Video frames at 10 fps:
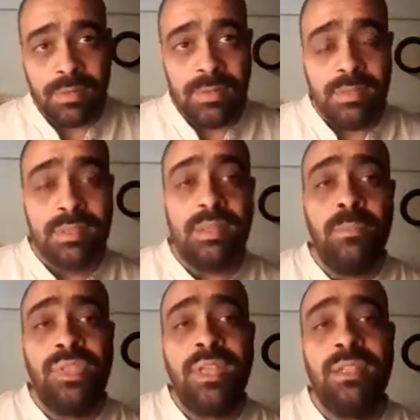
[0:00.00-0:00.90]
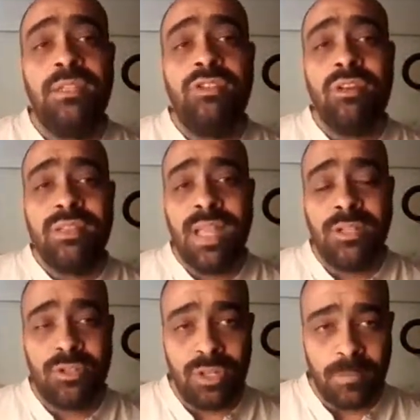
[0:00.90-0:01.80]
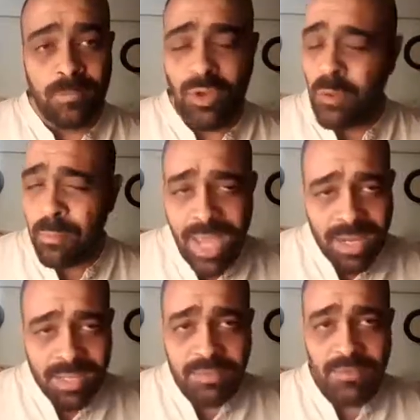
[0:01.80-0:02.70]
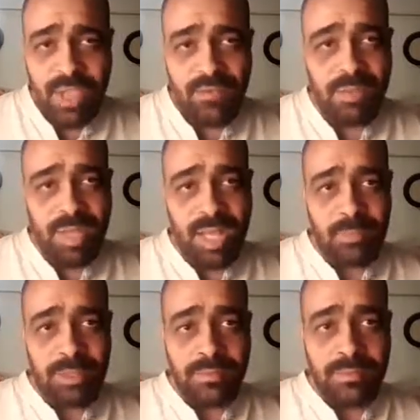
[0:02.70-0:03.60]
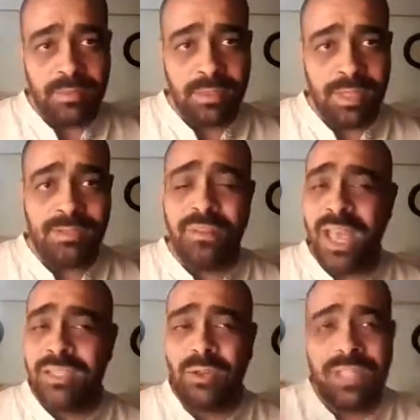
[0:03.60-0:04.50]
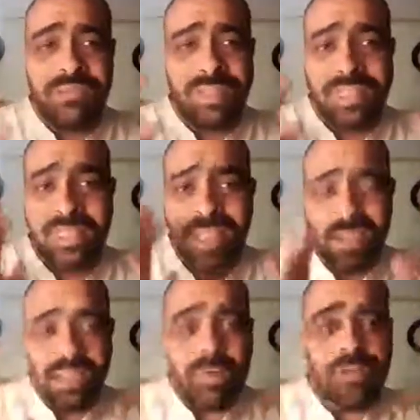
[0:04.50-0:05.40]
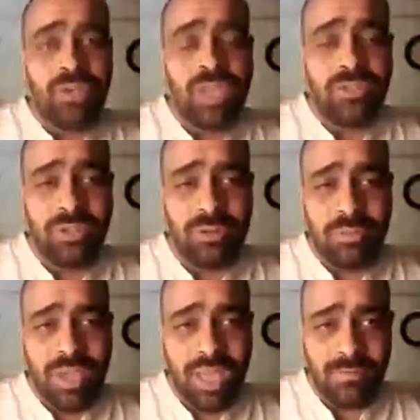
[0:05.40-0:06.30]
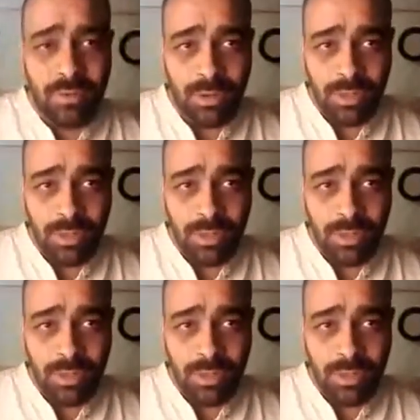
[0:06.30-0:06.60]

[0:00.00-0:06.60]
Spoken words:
Something needs your attention. Don't panic if you have a bad habit. In fact, don't even think about changing your behavior.